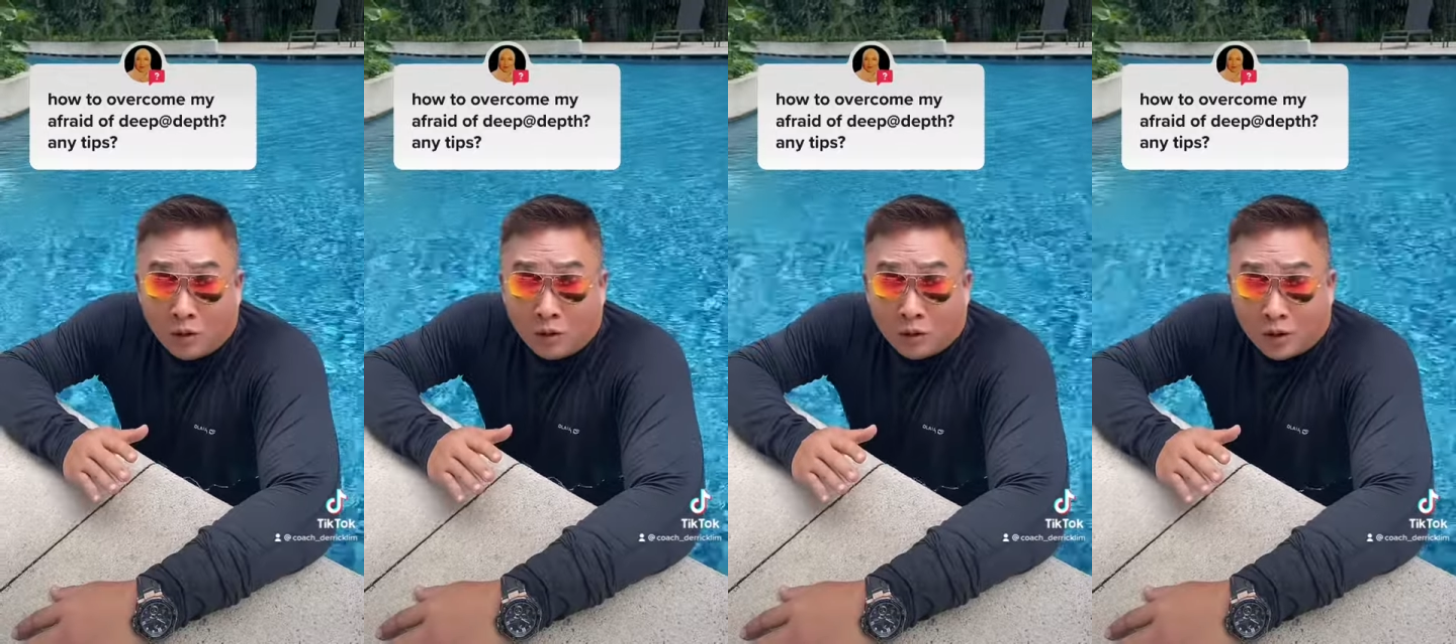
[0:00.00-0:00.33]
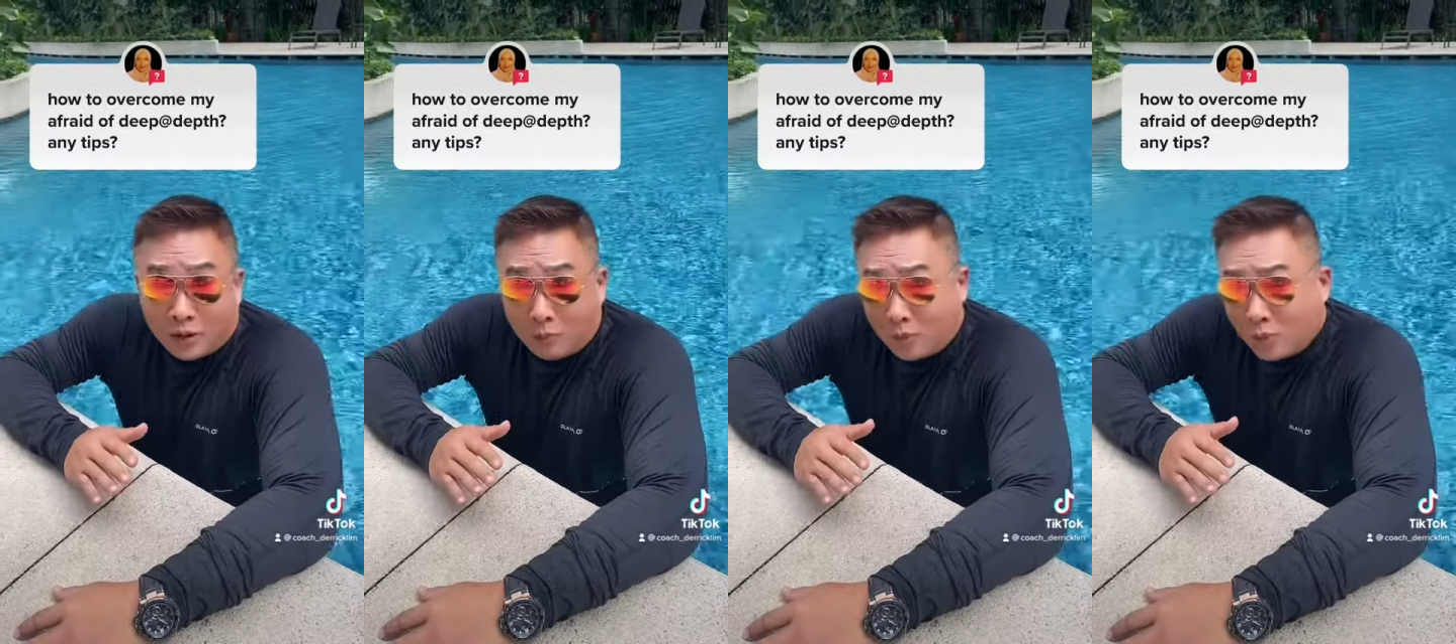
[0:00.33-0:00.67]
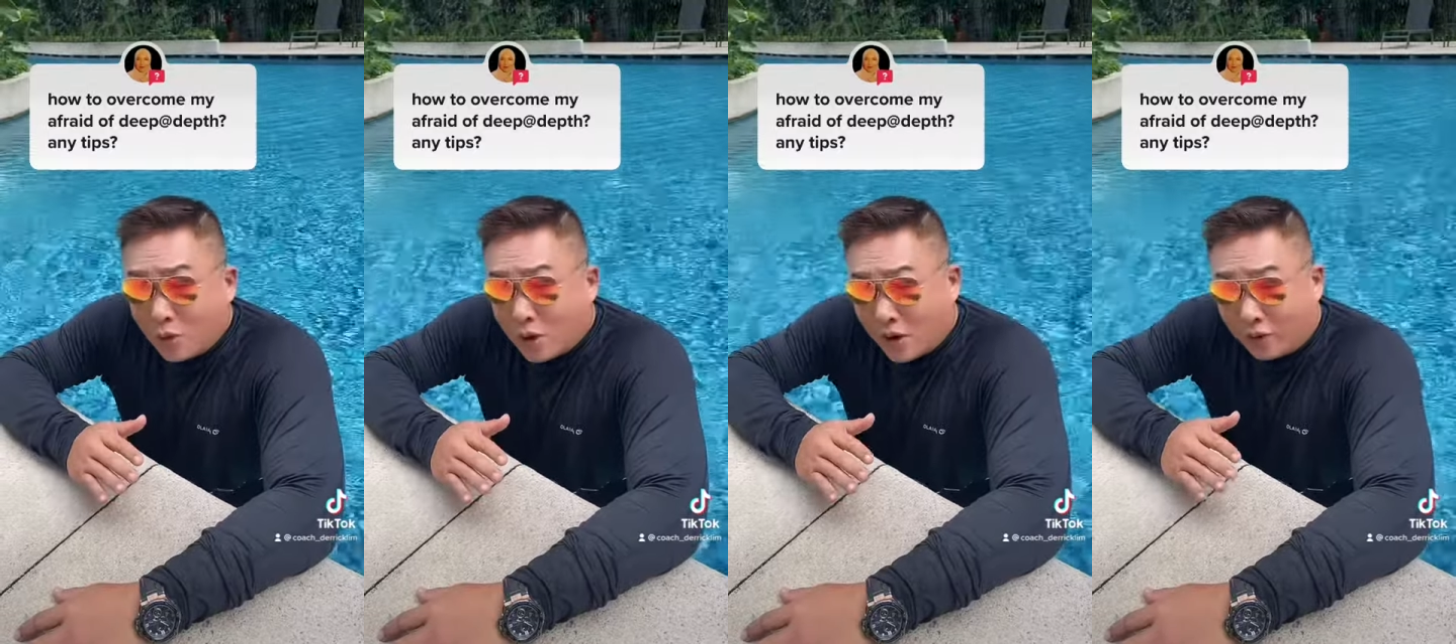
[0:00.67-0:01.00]
Okay, people
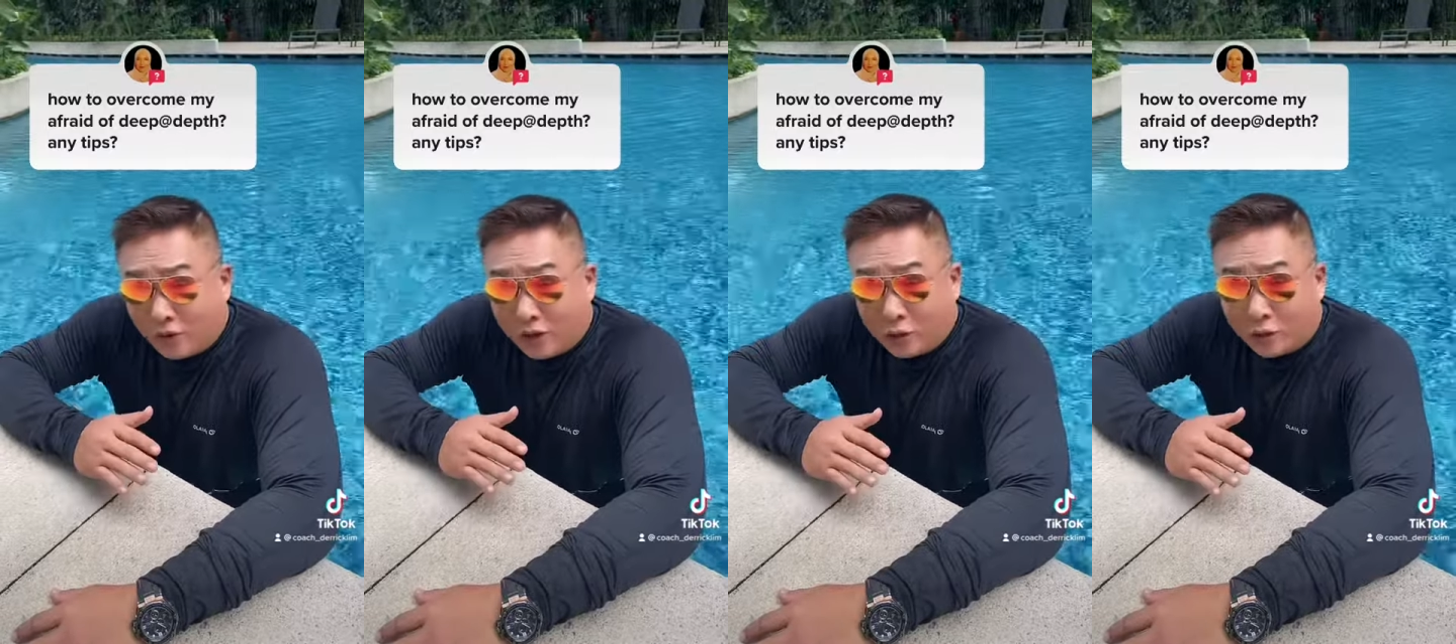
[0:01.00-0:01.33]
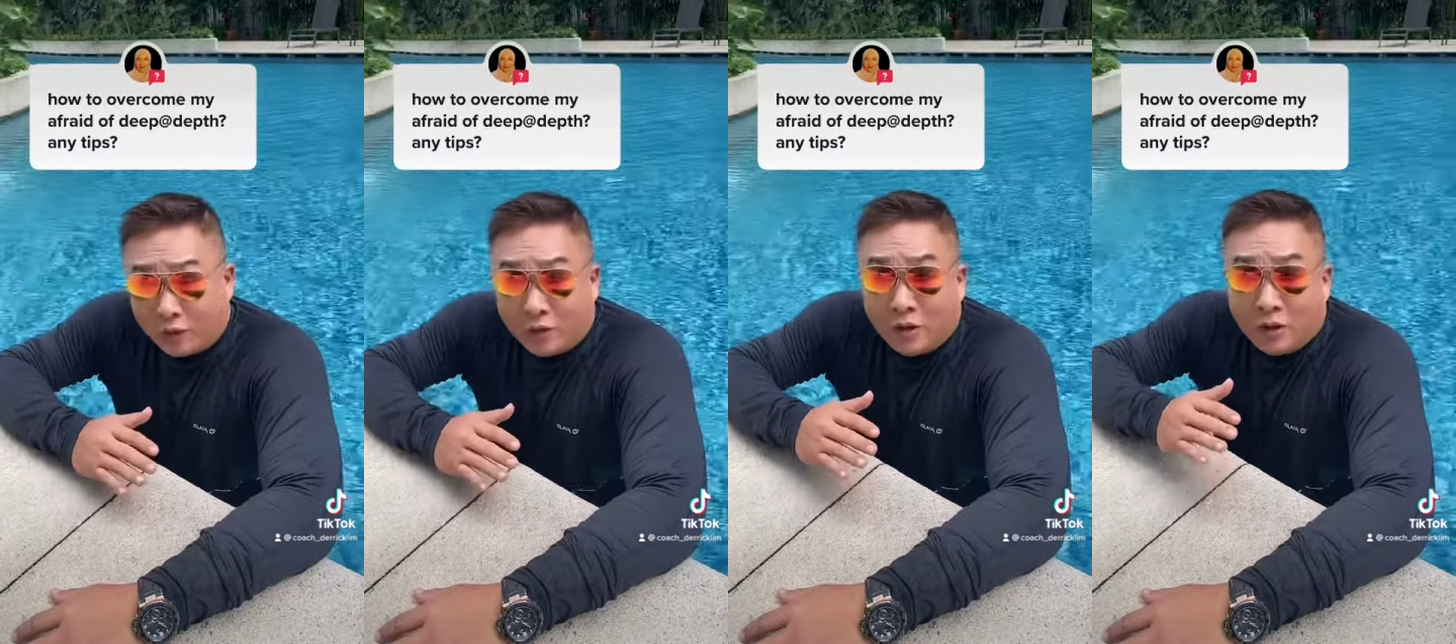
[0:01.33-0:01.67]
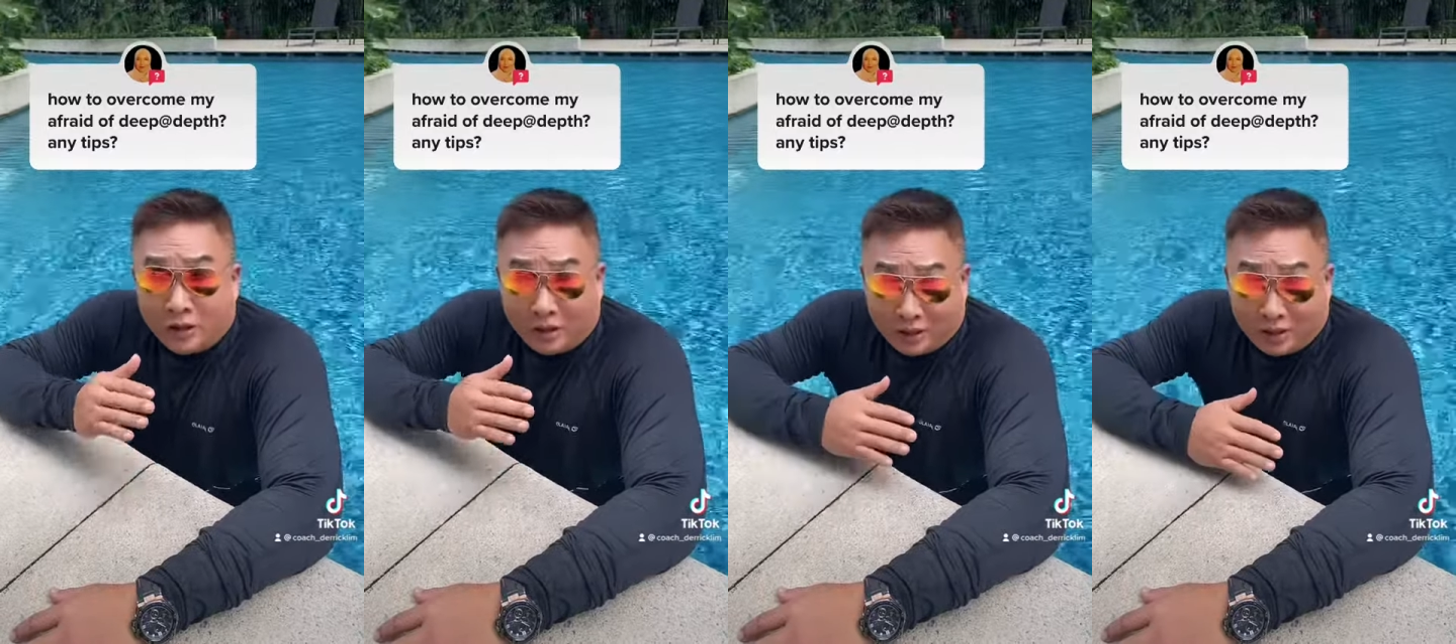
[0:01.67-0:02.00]
are afraid of
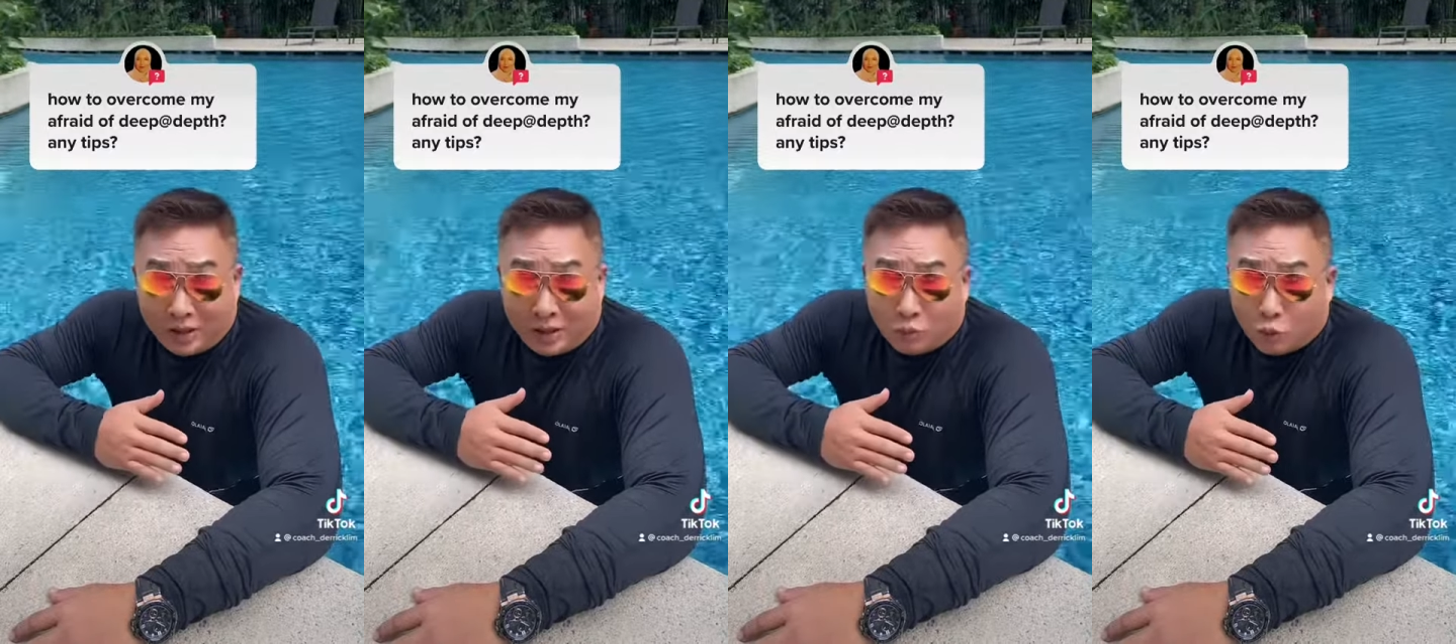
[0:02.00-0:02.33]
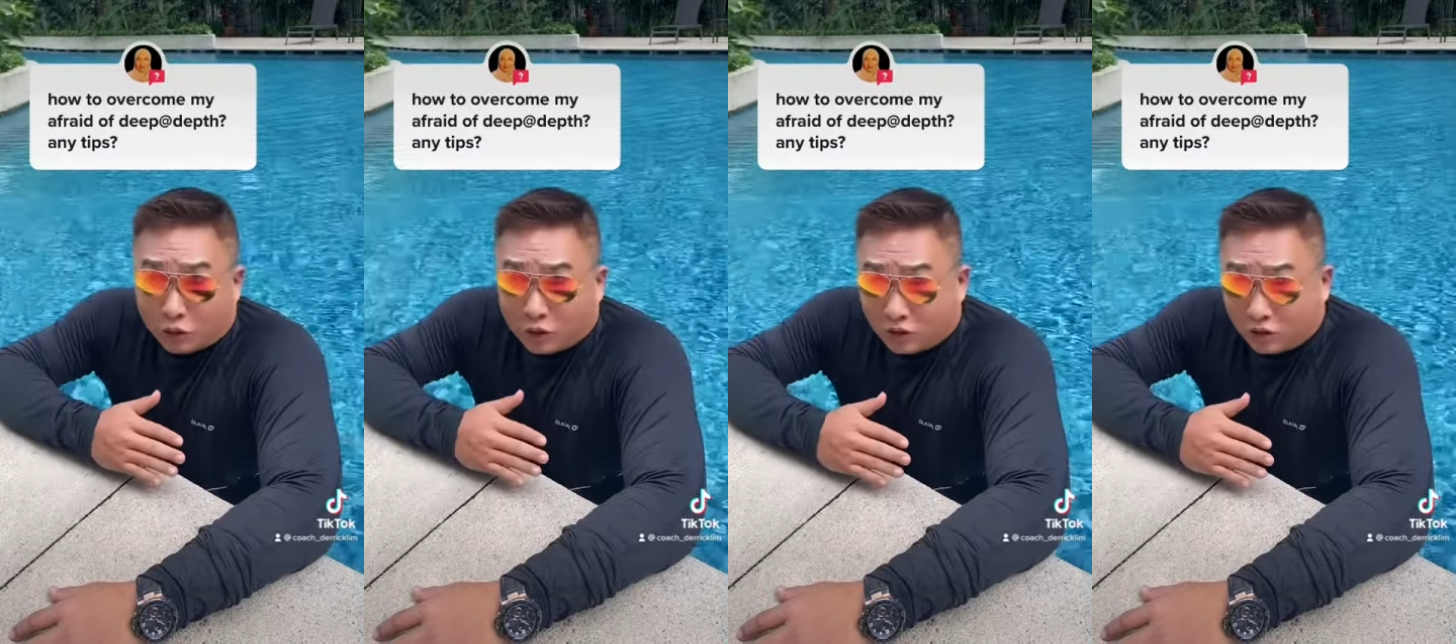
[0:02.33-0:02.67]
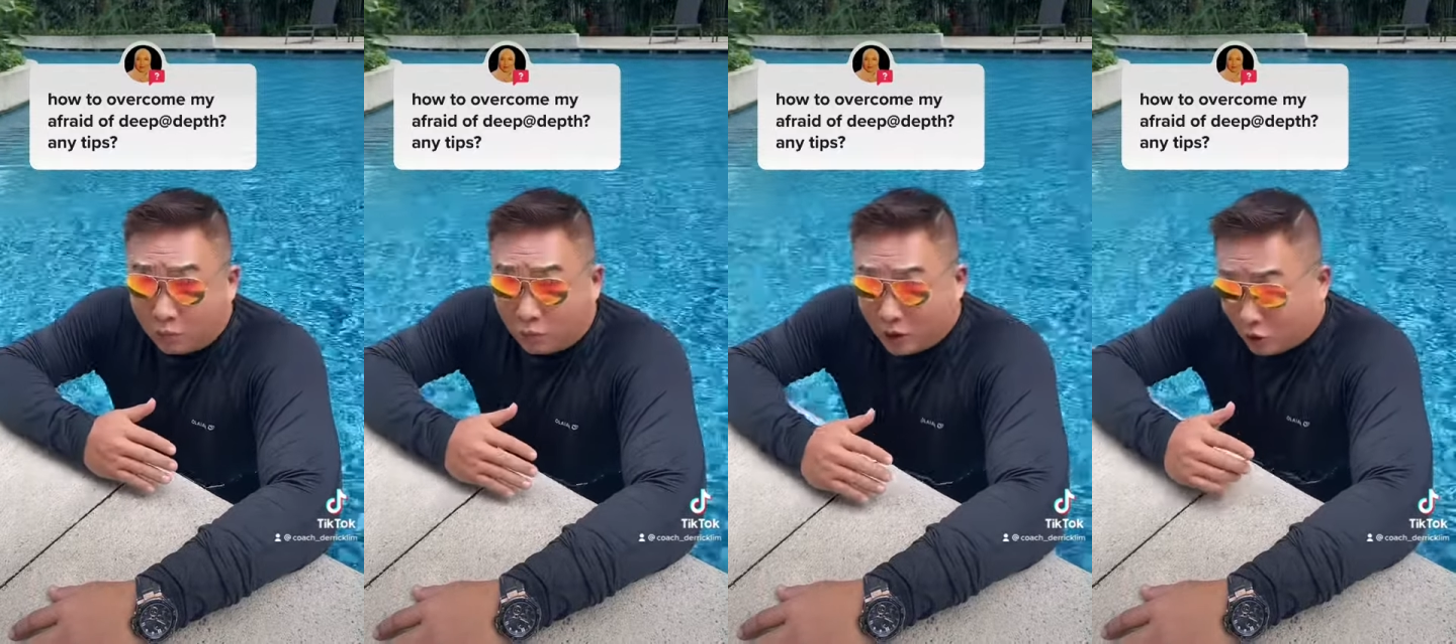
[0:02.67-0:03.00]
the deep
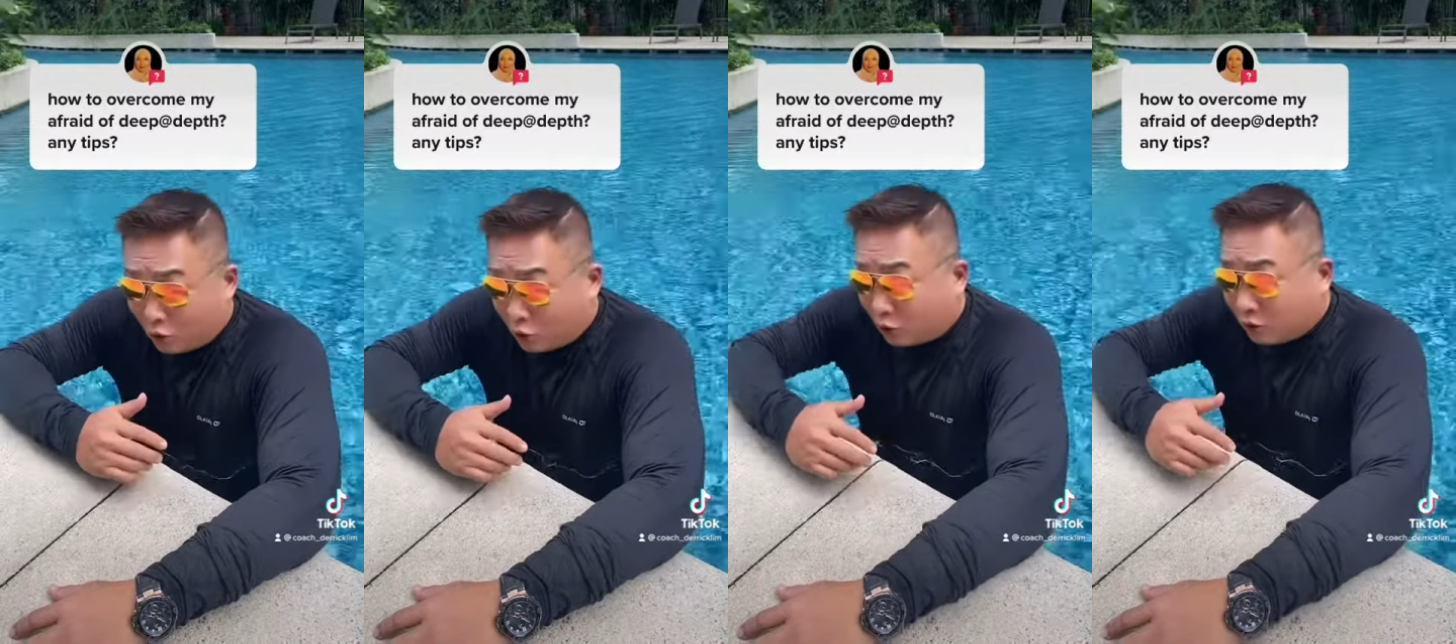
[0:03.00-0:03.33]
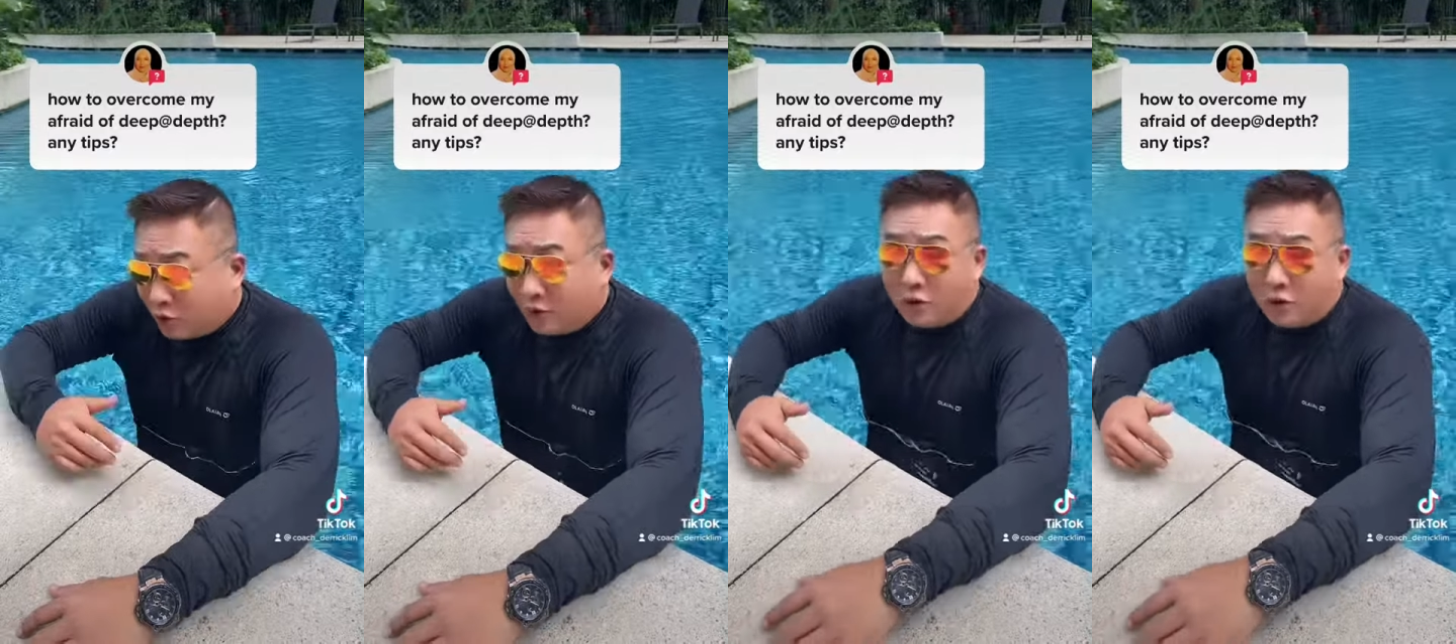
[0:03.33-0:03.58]
waters because